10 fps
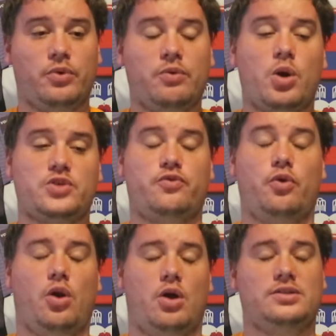he was
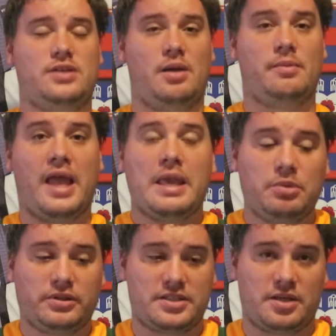for a long time
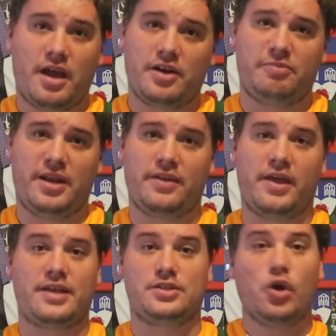labeled as a kind of player
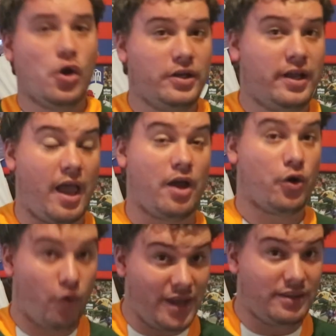that has a
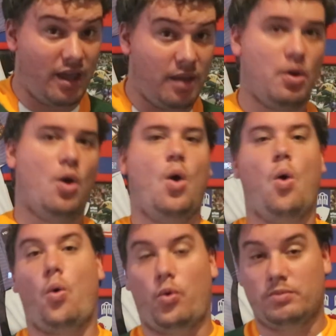great game
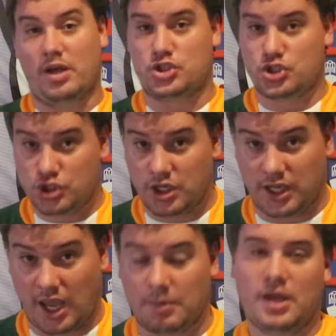or a shitty
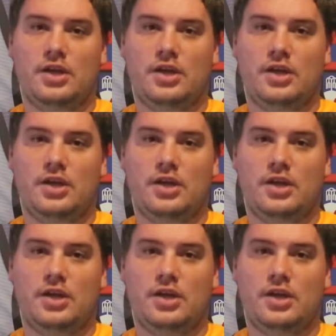game.